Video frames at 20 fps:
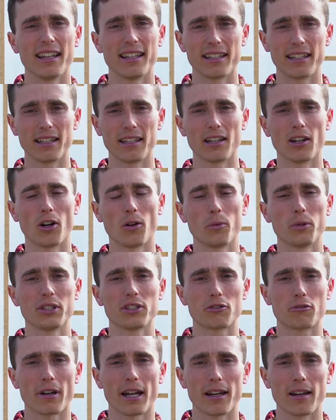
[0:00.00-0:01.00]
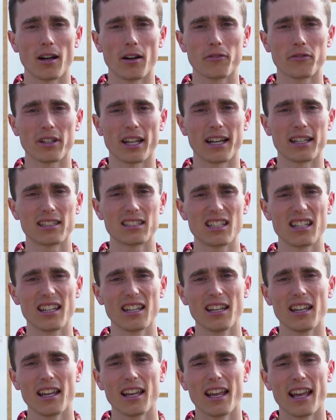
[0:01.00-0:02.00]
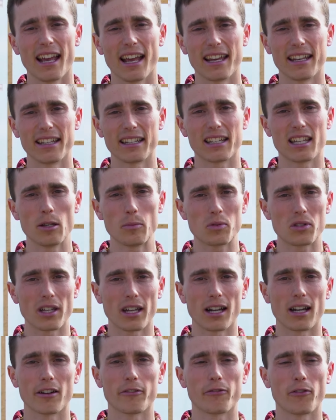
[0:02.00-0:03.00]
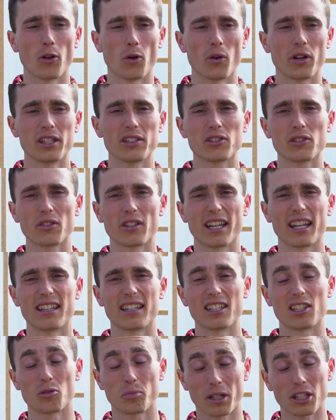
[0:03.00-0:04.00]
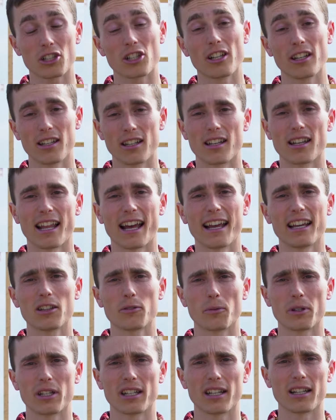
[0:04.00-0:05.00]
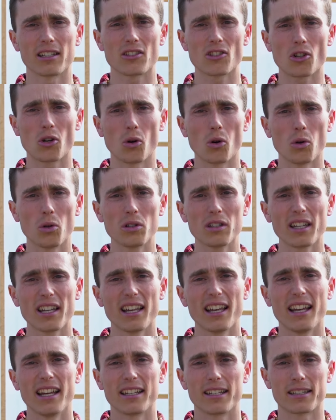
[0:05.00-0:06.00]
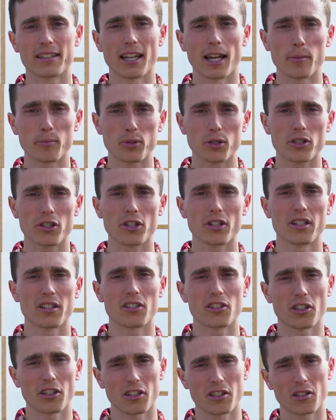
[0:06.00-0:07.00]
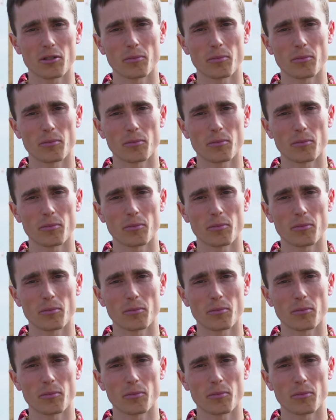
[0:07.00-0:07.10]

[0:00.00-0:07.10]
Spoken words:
They always dry off nicely, and it keeps the air flowing so that, especially in the night when it gets cold, the temperature is just